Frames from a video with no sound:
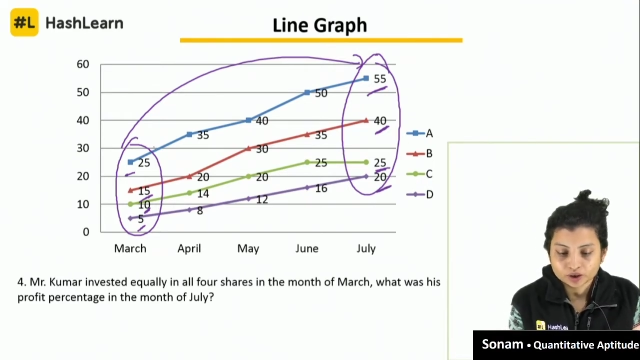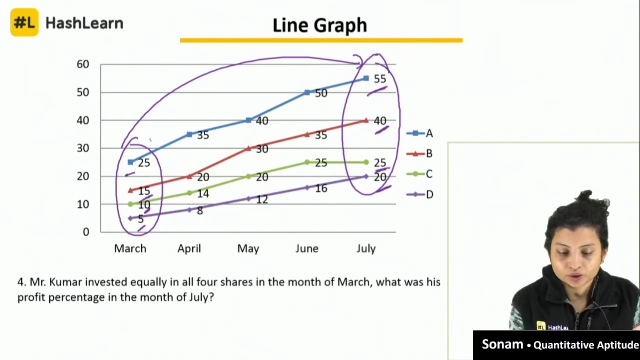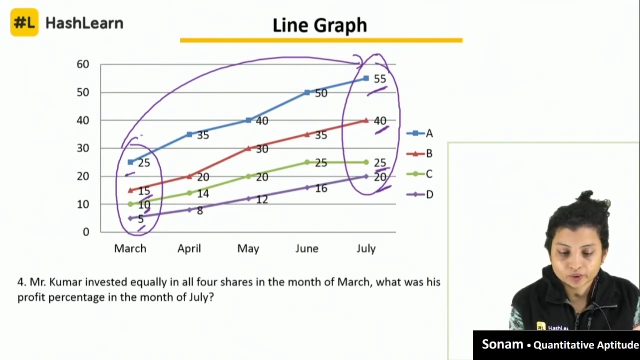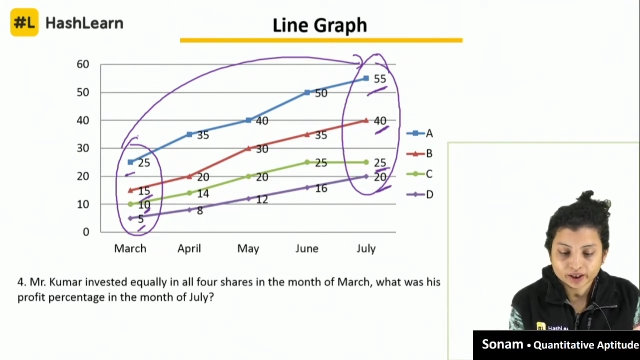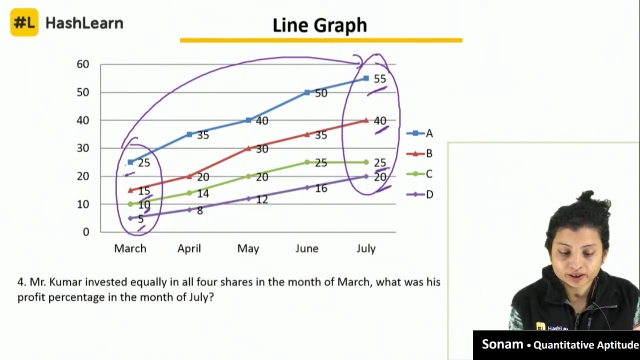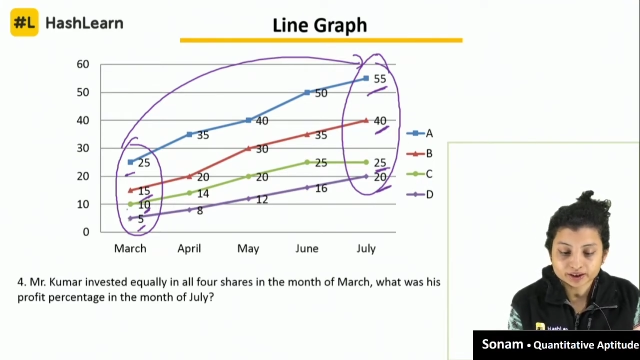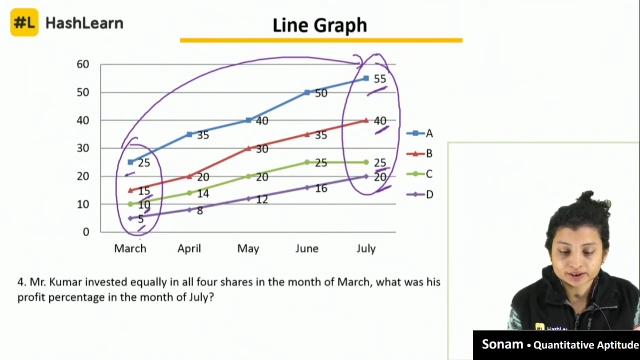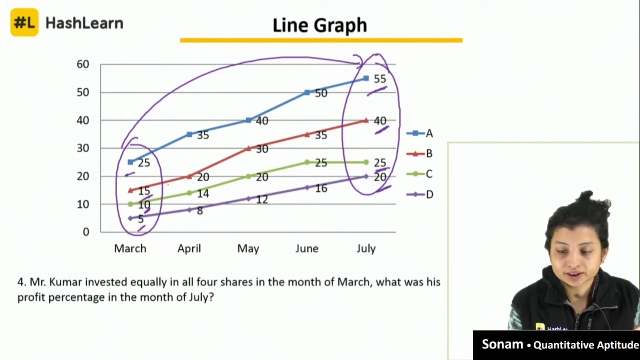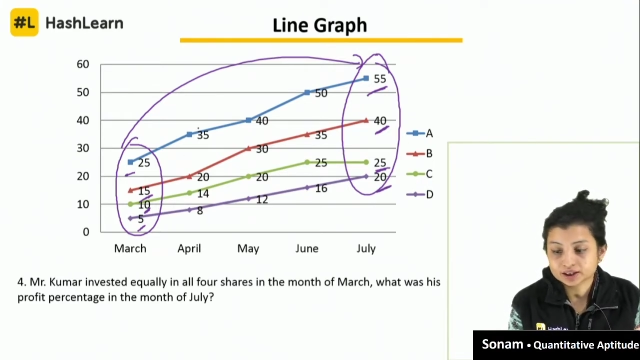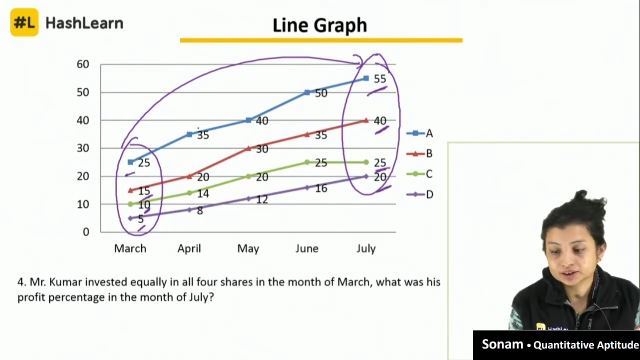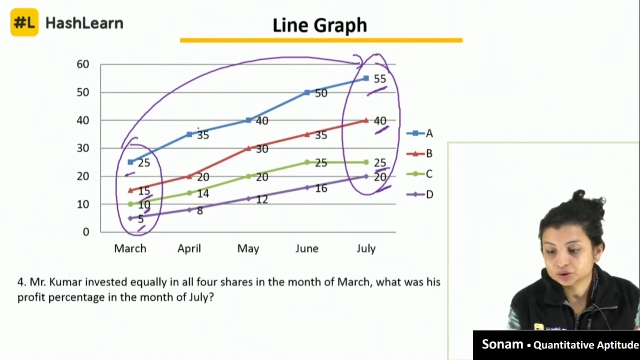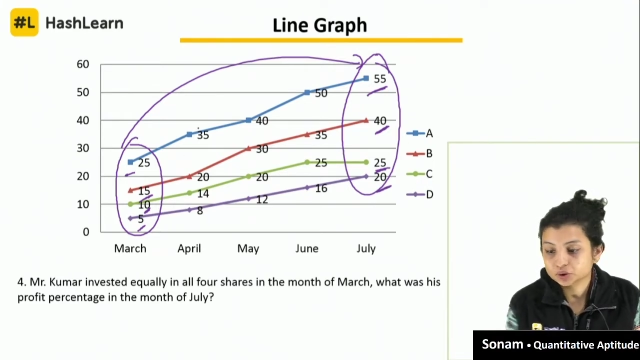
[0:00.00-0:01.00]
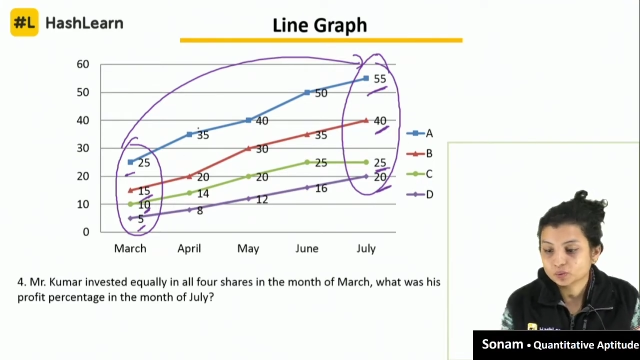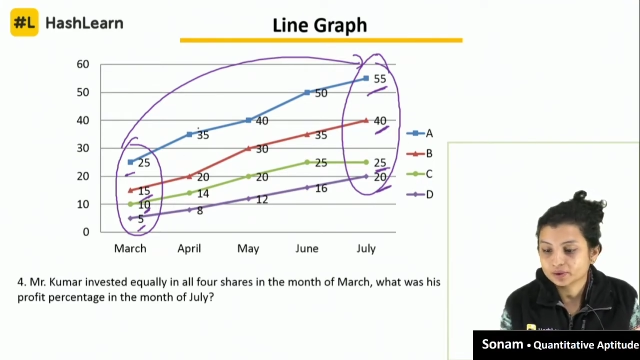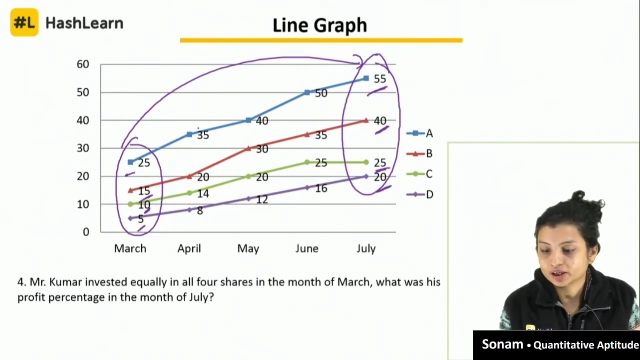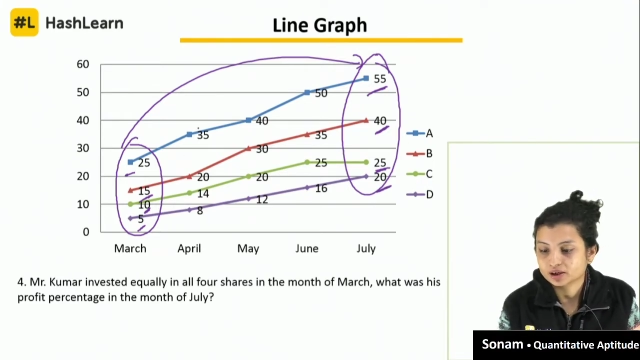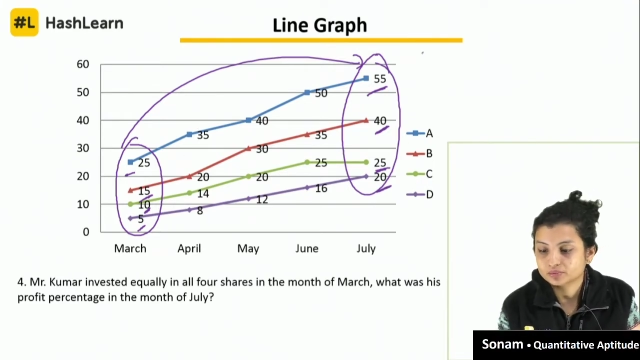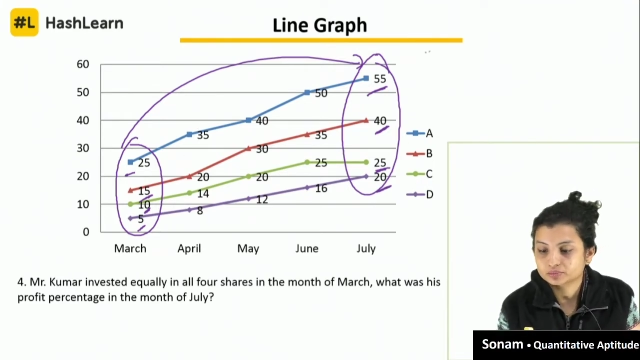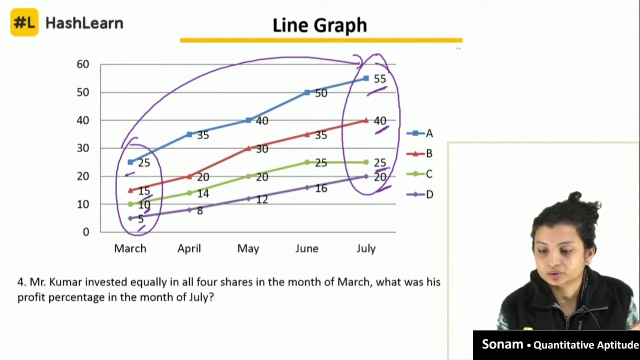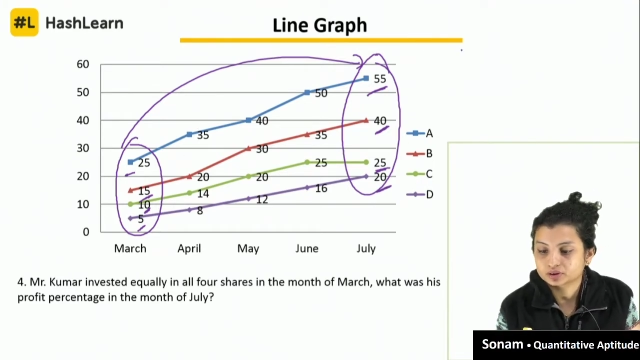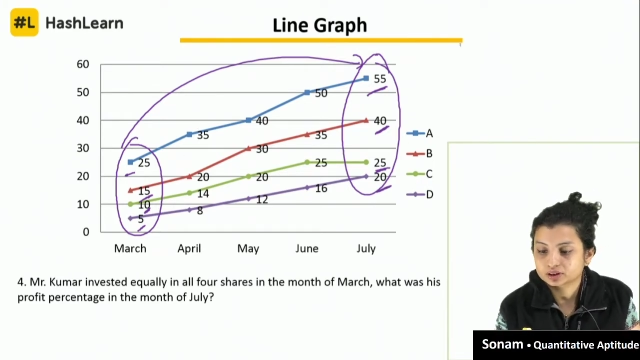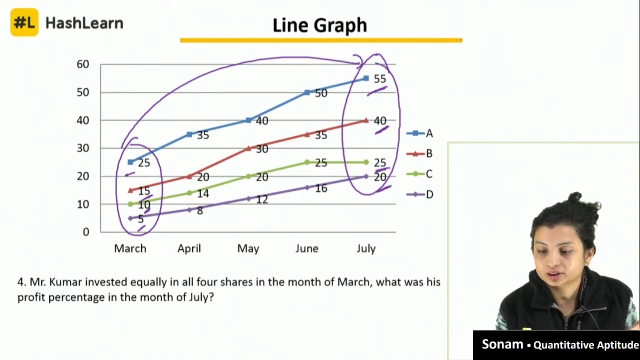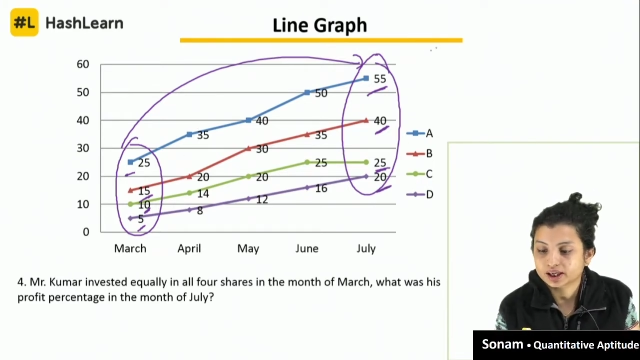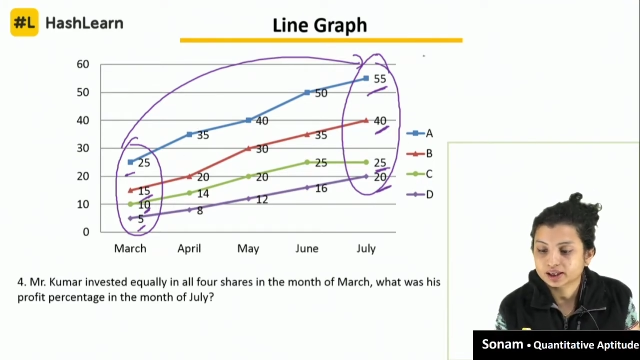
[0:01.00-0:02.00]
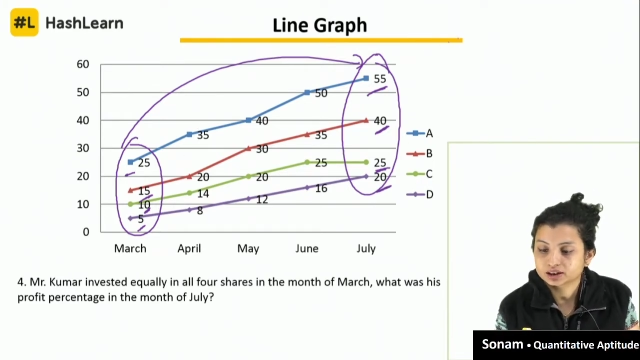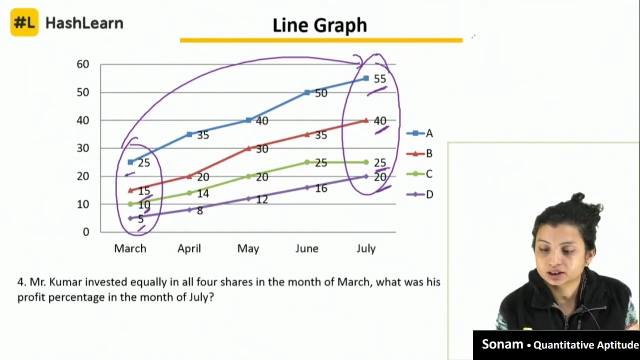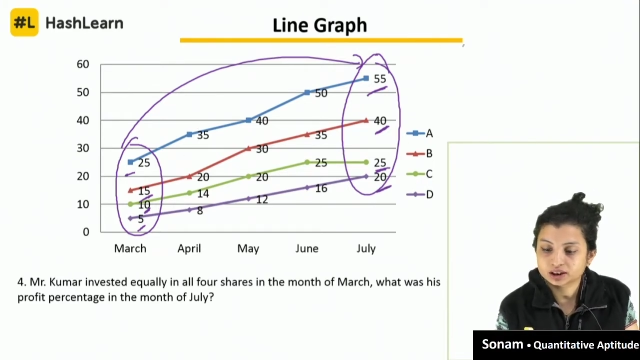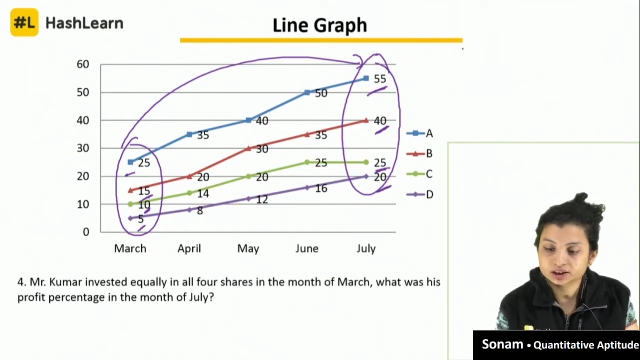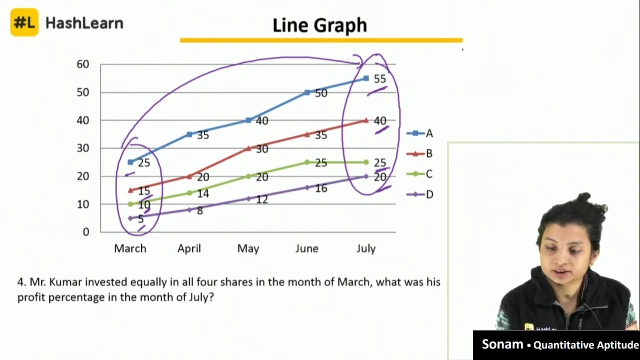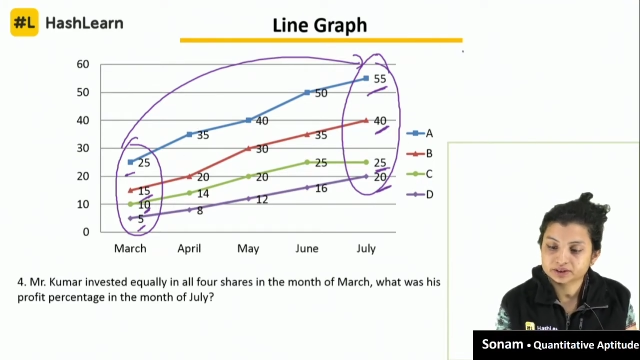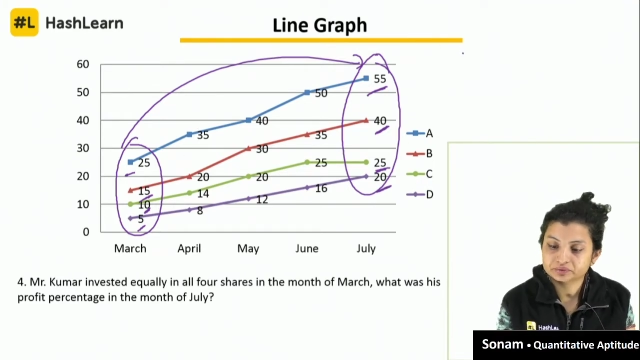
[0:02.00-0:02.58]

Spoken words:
you can just assume a number that he is